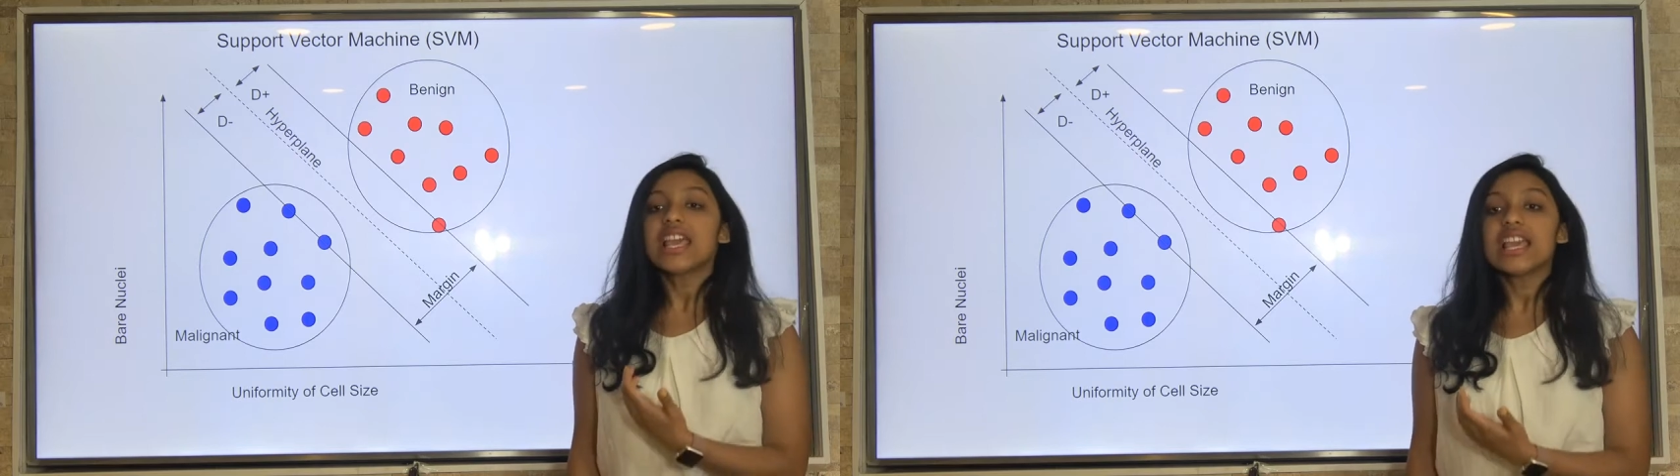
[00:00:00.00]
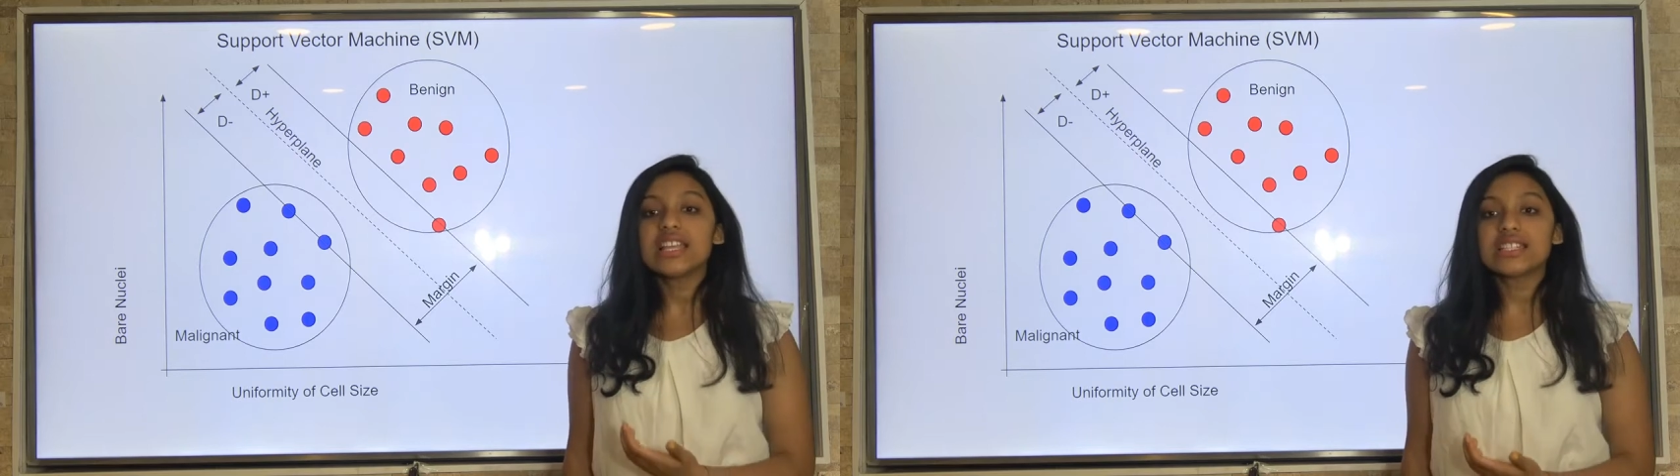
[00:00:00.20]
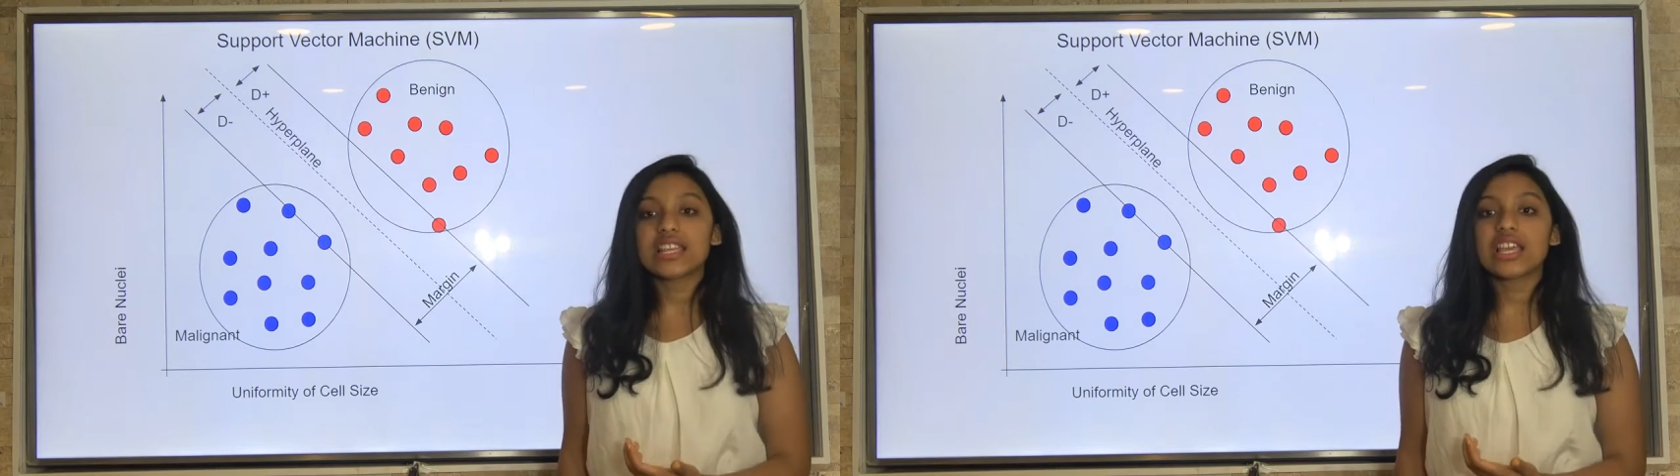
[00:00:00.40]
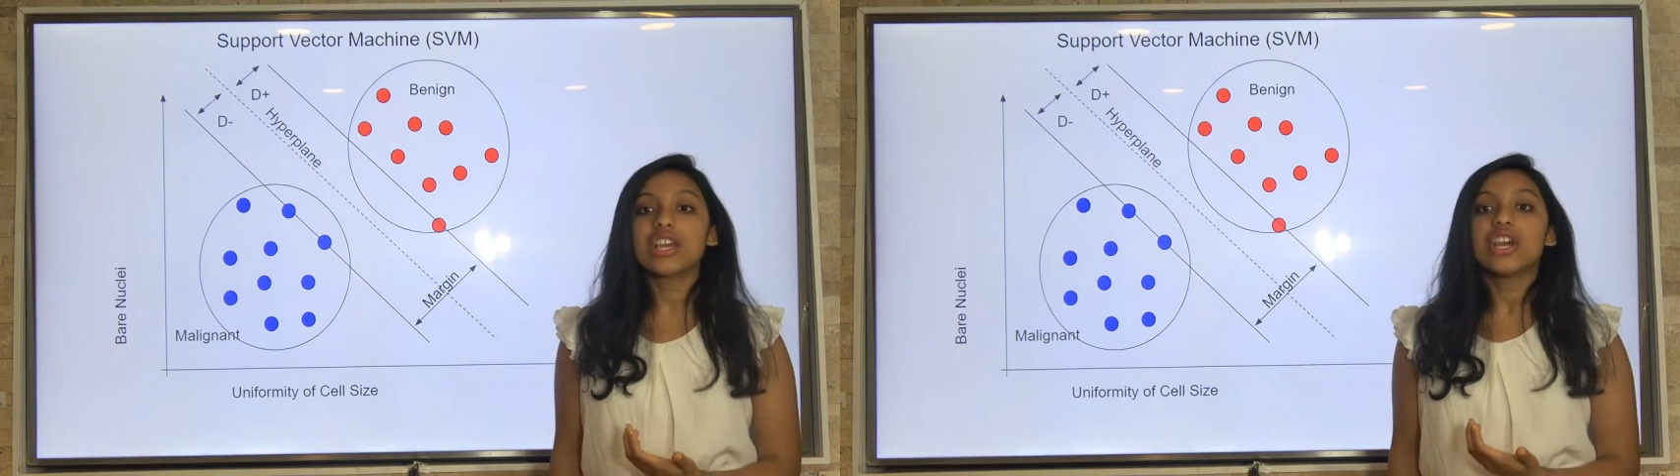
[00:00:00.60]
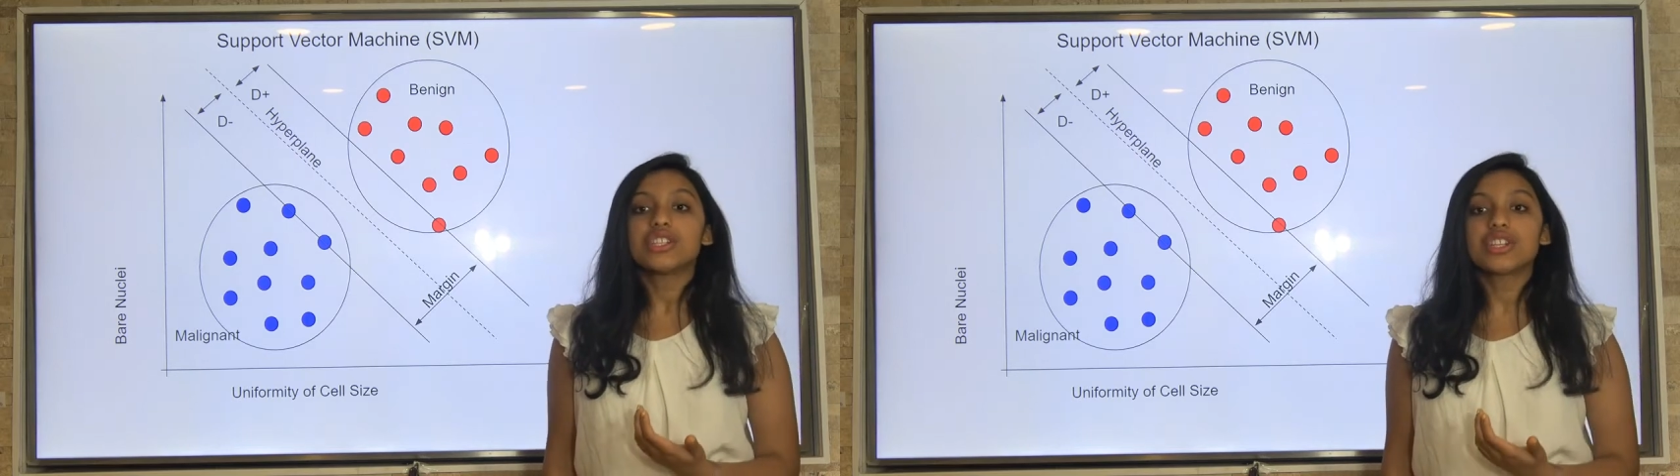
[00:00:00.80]

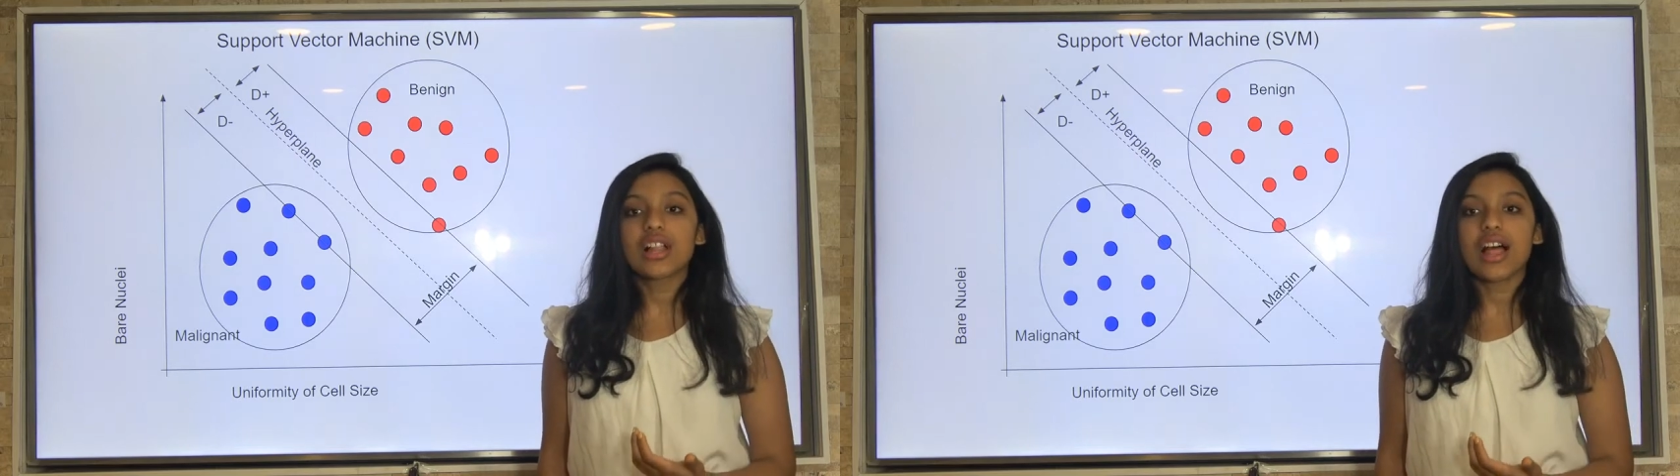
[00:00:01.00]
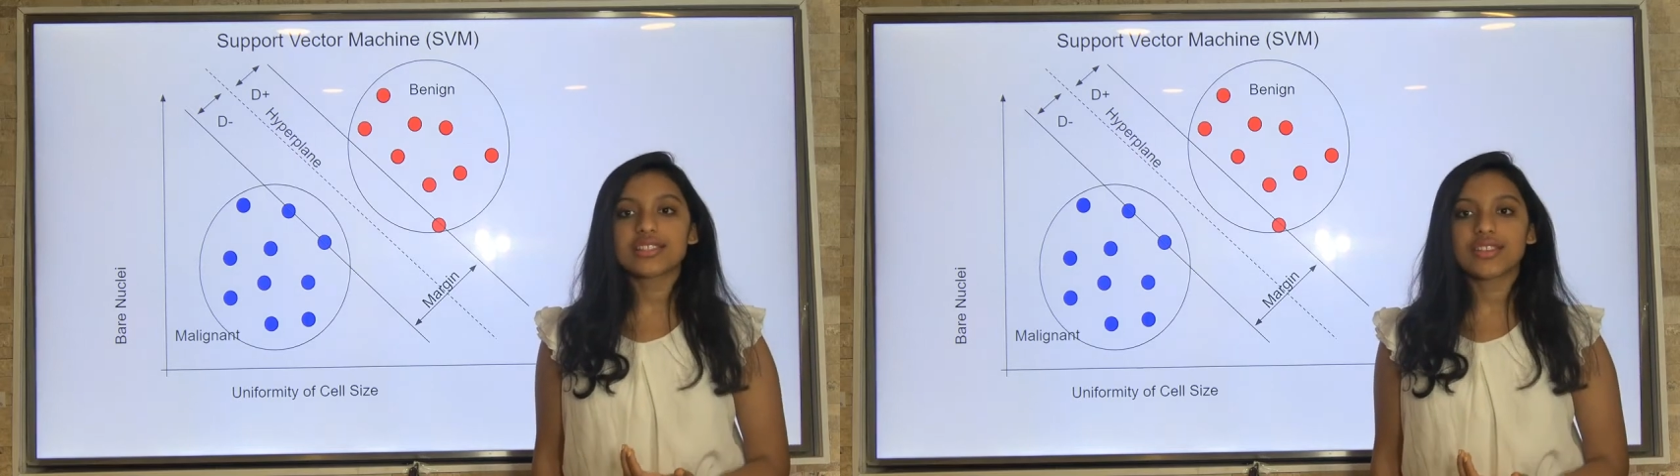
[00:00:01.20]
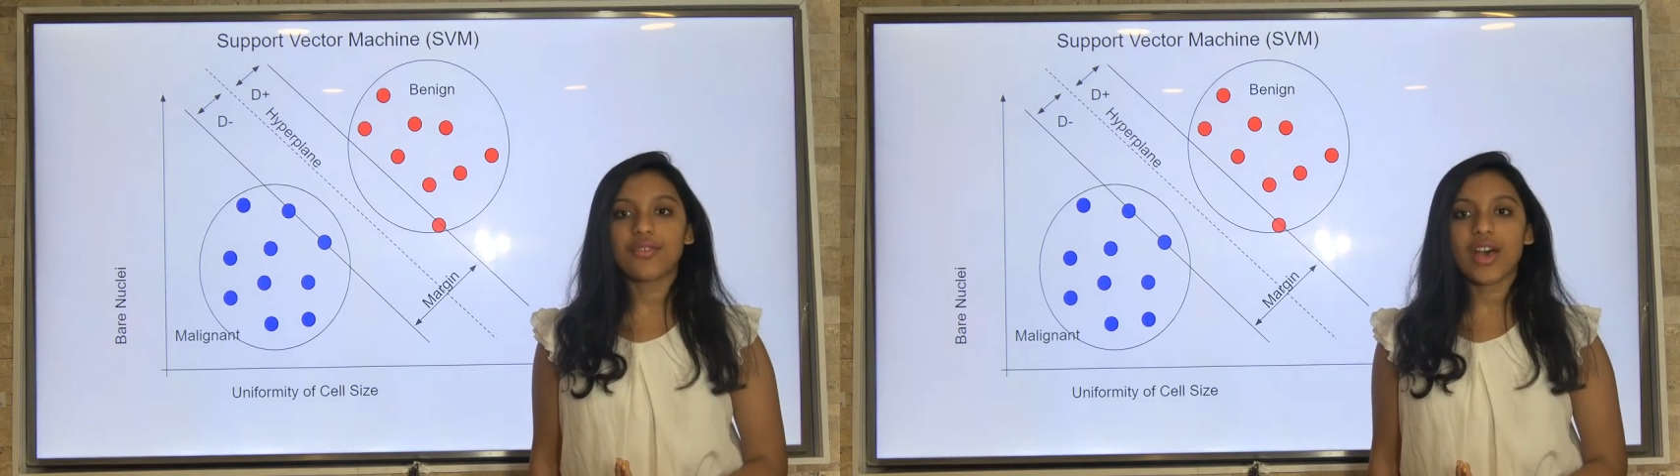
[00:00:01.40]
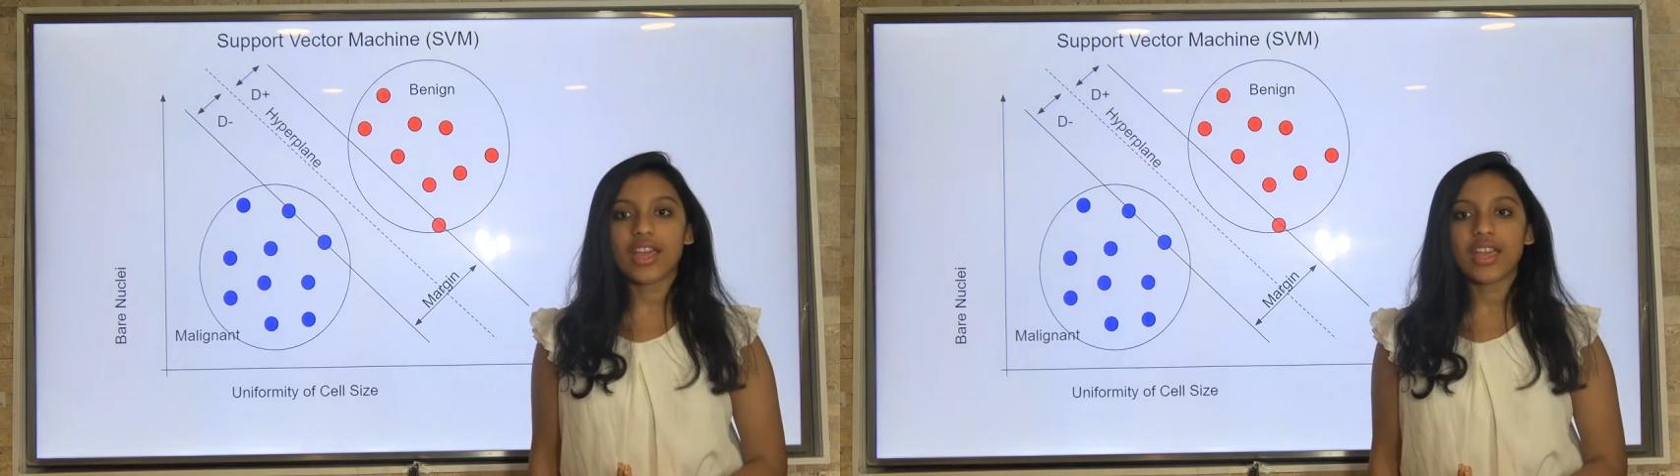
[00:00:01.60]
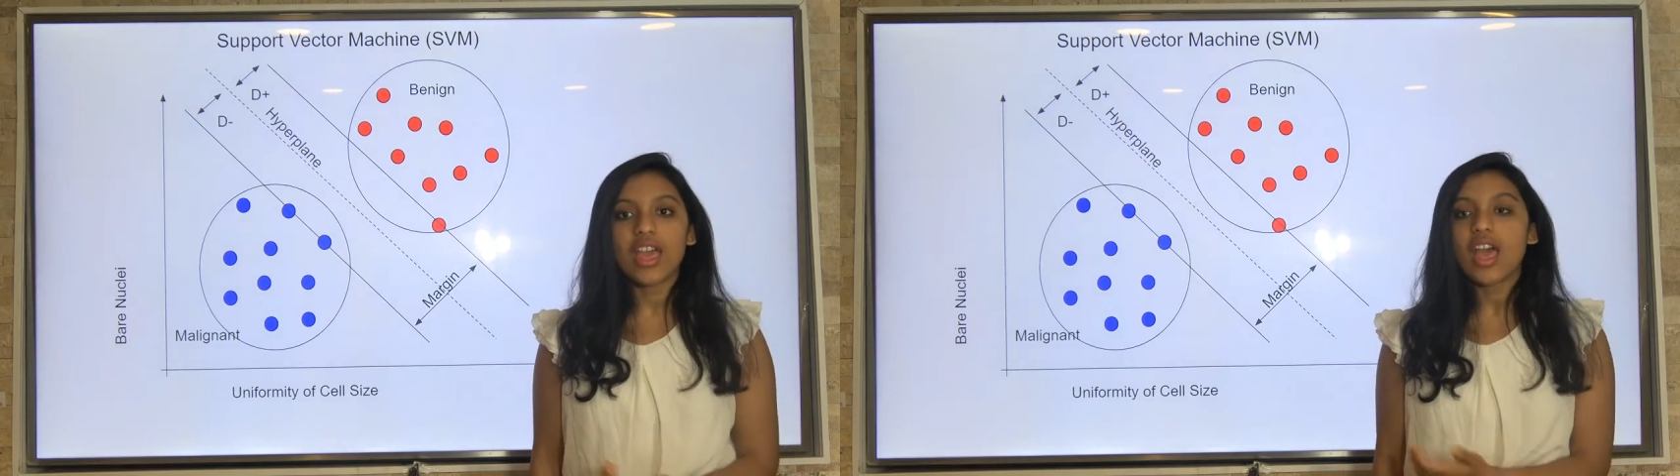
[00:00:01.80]
easy to classify.